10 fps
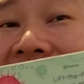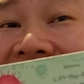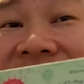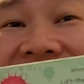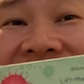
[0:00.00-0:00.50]

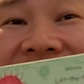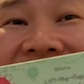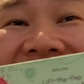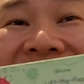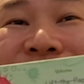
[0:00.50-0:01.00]
kids give
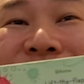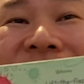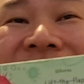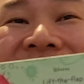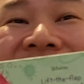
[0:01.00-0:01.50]
me this
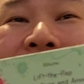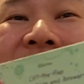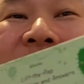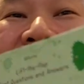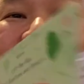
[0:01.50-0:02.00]
book. It's
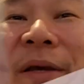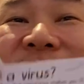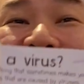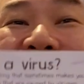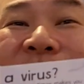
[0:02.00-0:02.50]
about
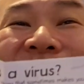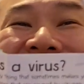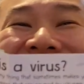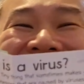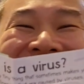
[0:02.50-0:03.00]
picture form.
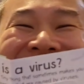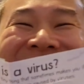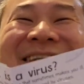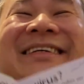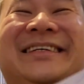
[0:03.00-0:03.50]

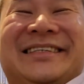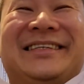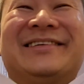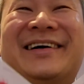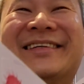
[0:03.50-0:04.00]

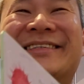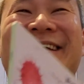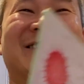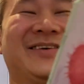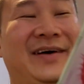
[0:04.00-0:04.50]
Easy to
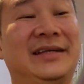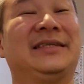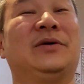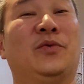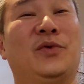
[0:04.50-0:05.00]
understand. So I
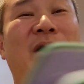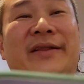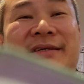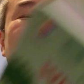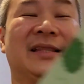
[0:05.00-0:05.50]
see,
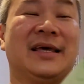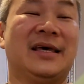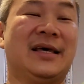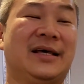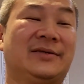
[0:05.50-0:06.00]
understand.
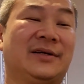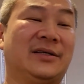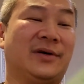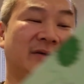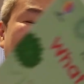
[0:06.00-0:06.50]
So
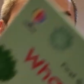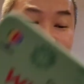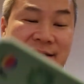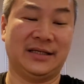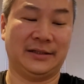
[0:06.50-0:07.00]
that's why you can
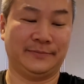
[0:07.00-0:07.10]
see